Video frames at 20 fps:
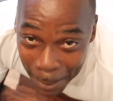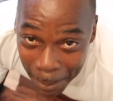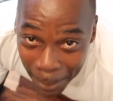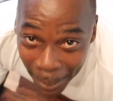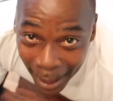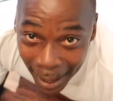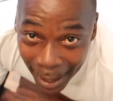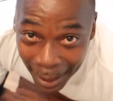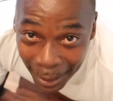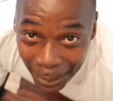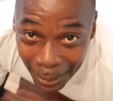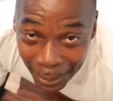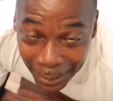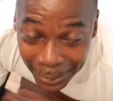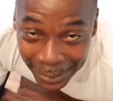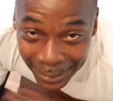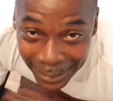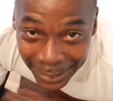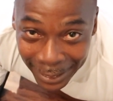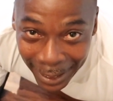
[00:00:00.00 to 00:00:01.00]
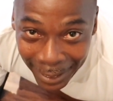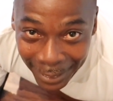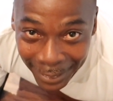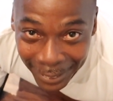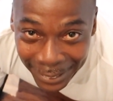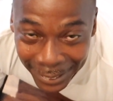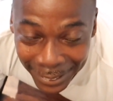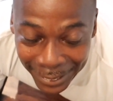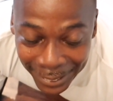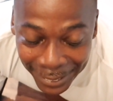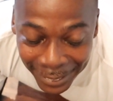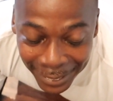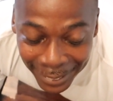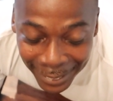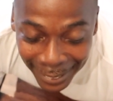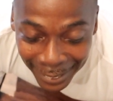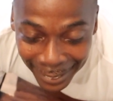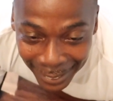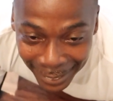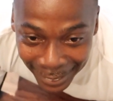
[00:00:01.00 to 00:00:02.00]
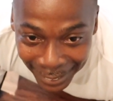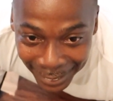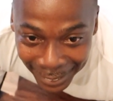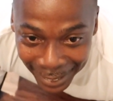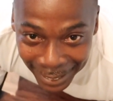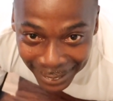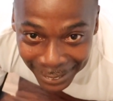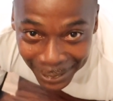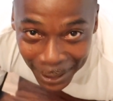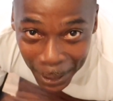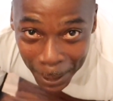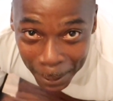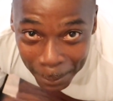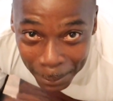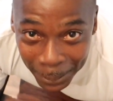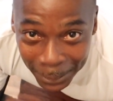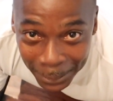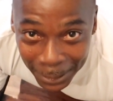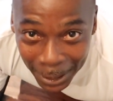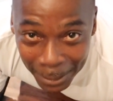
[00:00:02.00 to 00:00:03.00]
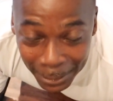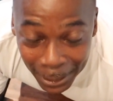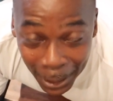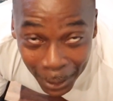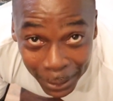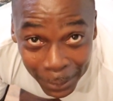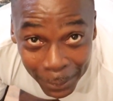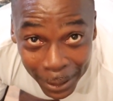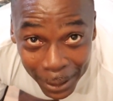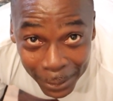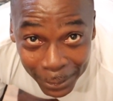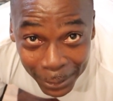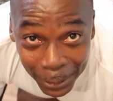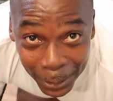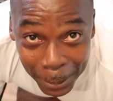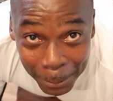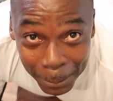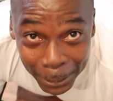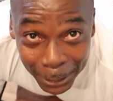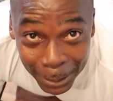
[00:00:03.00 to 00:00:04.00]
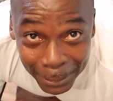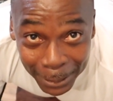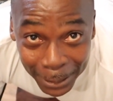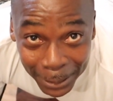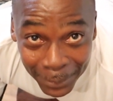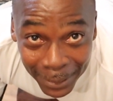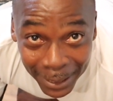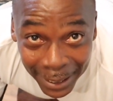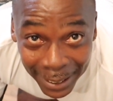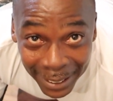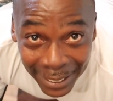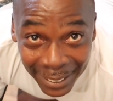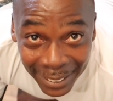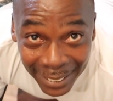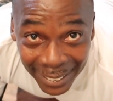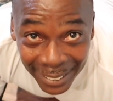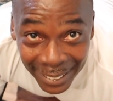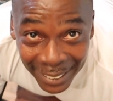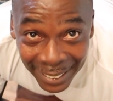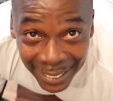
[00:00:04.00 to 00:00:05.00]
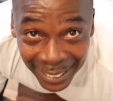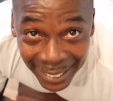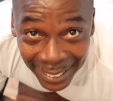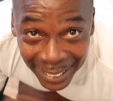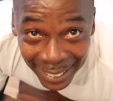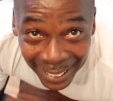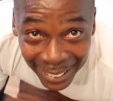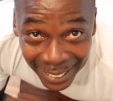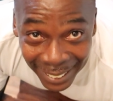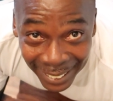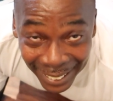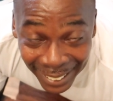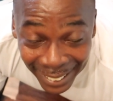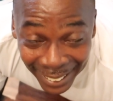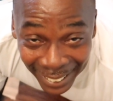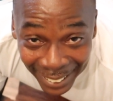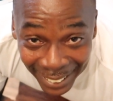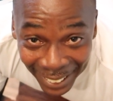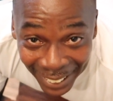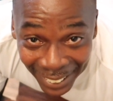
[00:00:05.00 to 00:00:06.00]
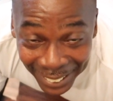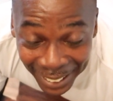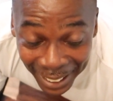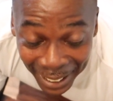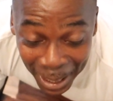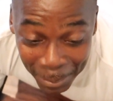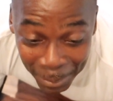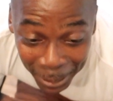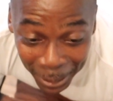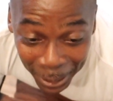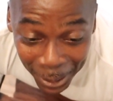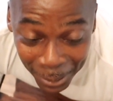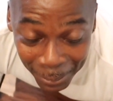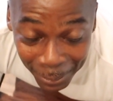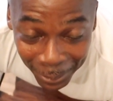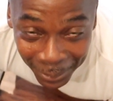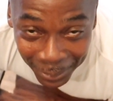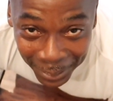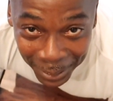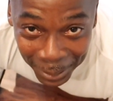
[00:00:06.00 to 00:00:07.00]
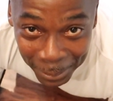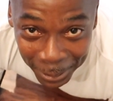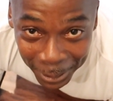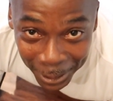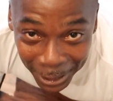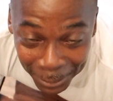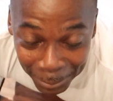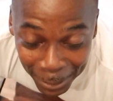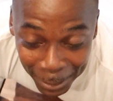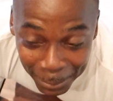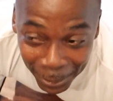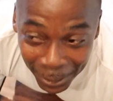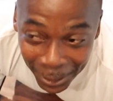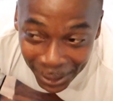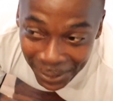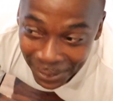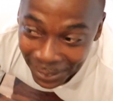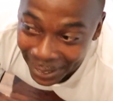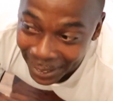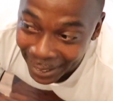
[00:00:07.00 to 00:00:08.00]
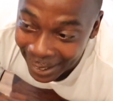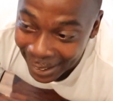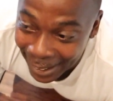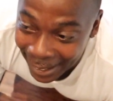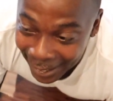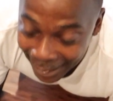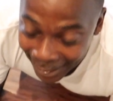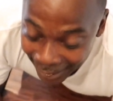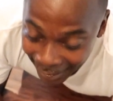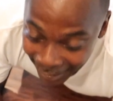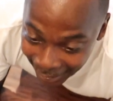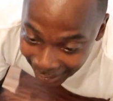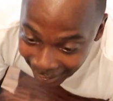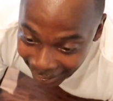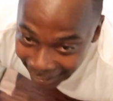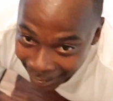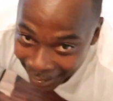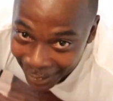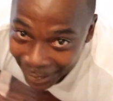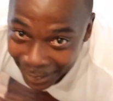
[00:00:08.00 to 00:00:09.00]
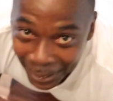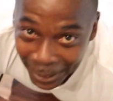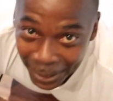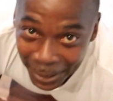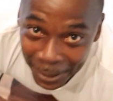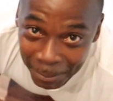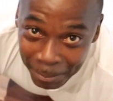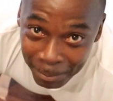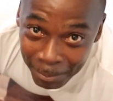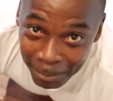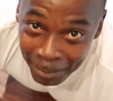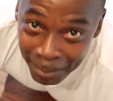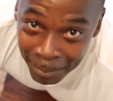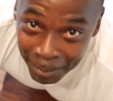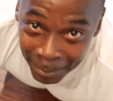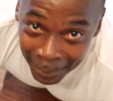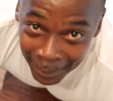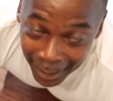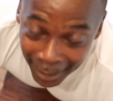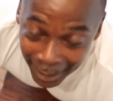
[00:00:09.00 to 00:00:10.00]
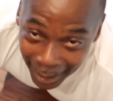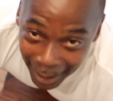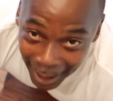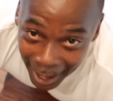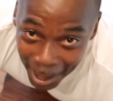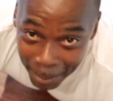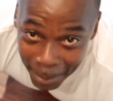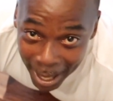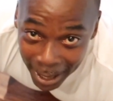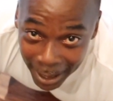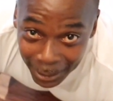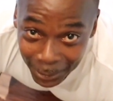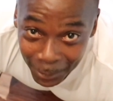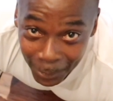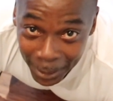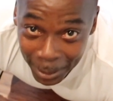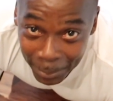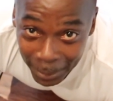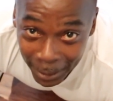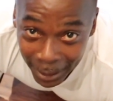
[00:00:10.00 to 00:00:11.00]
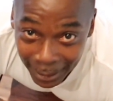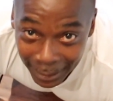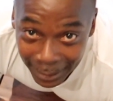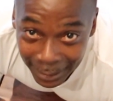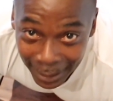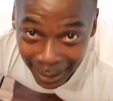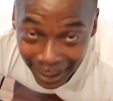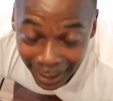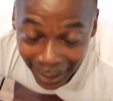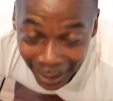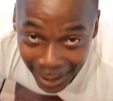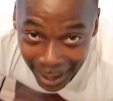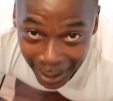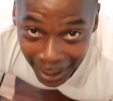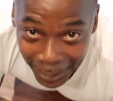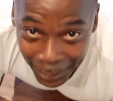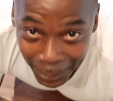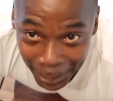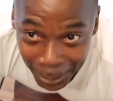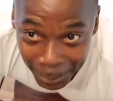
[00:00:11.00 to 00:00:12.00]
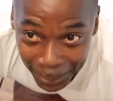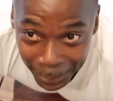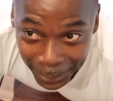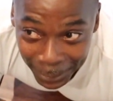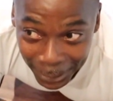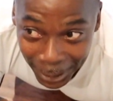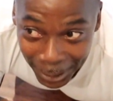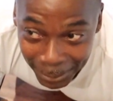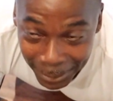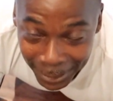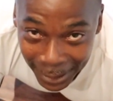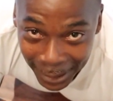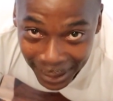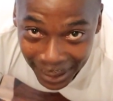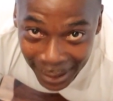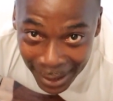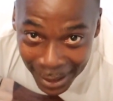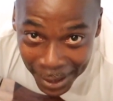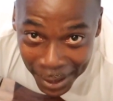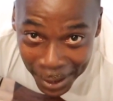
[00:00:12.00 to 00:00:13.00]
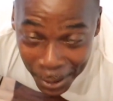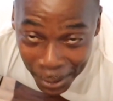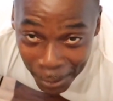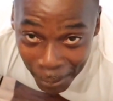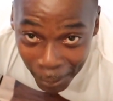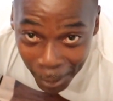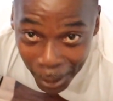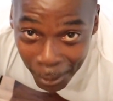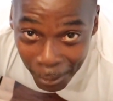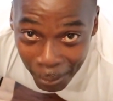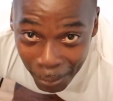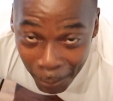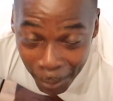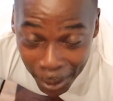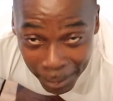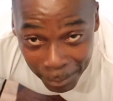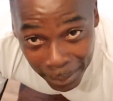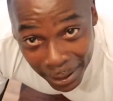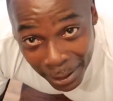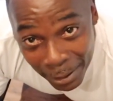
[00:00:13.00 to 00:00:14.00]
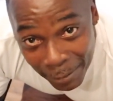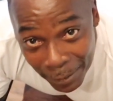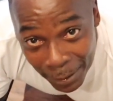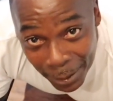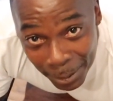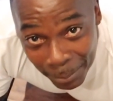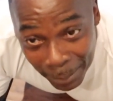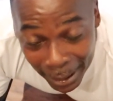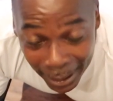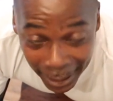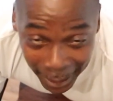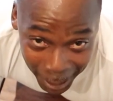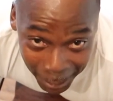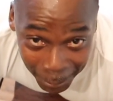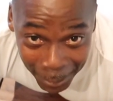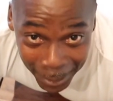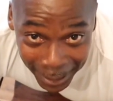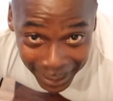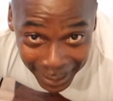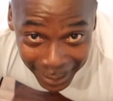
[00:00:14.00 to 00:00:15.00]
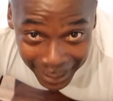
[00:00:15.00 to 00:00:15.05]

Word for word: But I lost the challenge. That's thirty push-ups. Oh, you want to do thirty push-ups anyway? I do twenty. Okay, let me get up real quick. Let me catch my breath. I'm gonna try to do twenty. I'm out of twenty bucks and out of thirty push-ups. Well, one benefited me and one